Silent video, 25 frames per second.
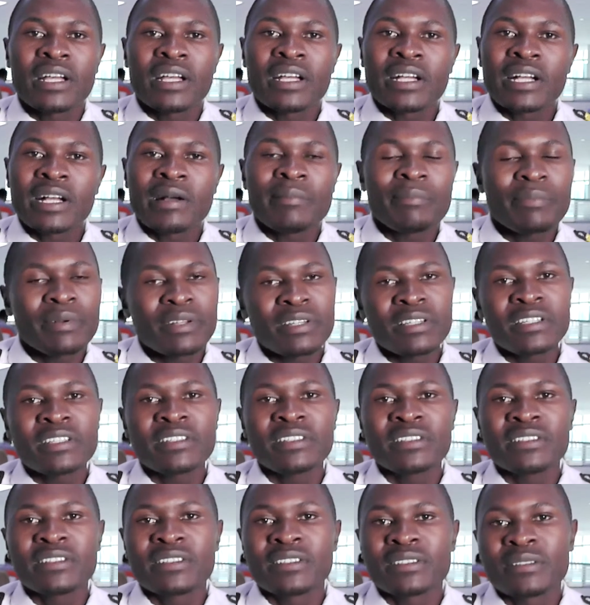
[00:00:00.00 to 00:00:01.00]

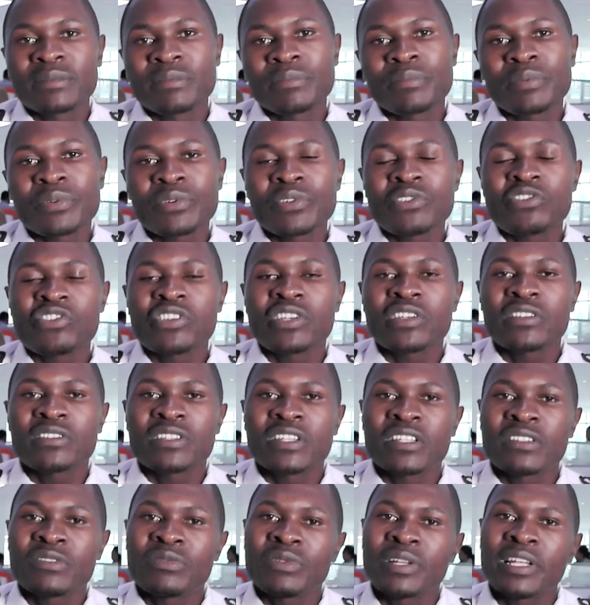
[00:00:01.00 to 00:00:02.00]
companies, projects,
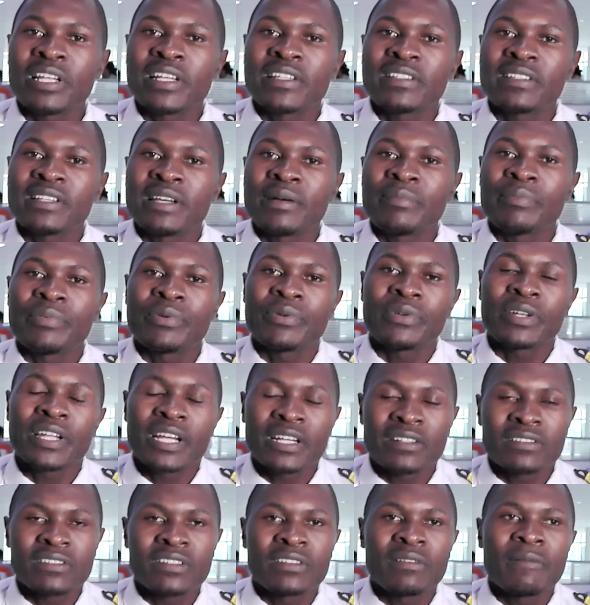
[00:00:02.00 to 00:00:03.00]
as well as their
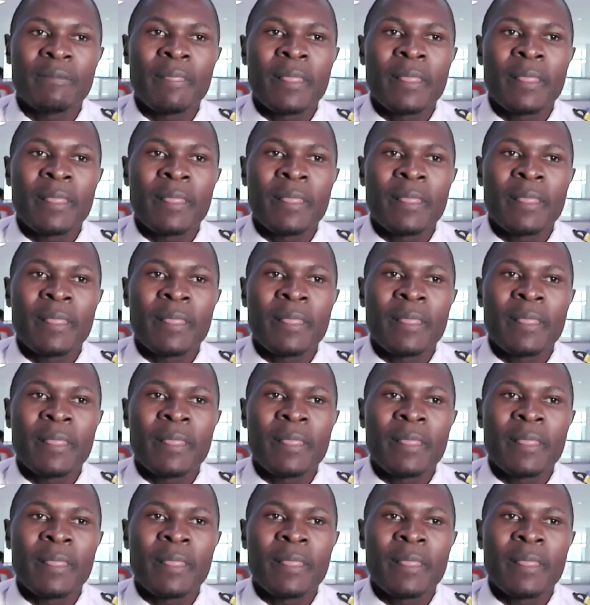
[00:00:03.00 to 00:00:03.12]
products.